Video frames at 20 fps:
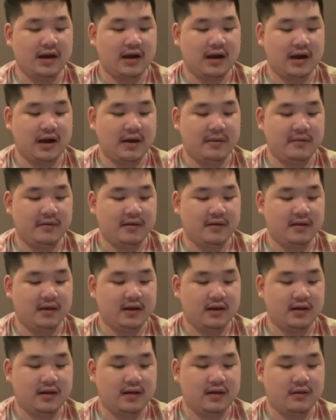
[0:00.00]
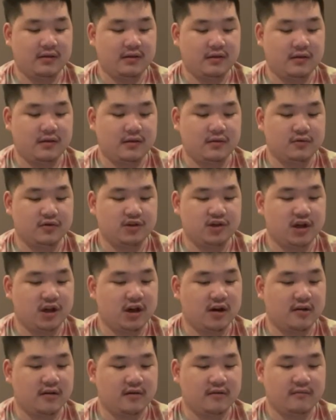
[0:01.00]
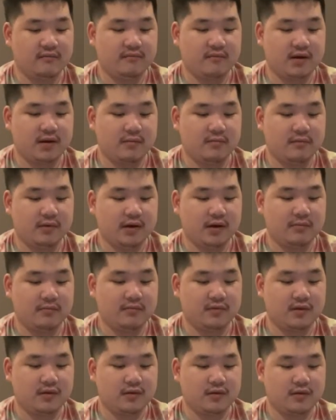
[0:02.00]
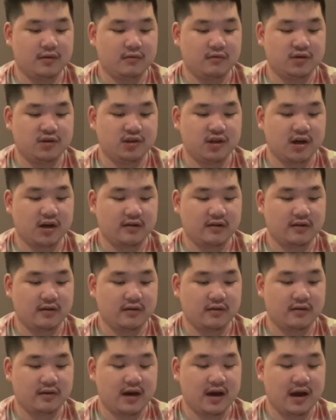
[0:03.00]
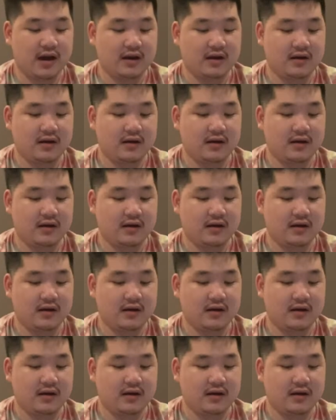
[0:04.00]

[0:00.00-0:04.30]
I mean, like, it's just so shocked. I'm just so shocked that,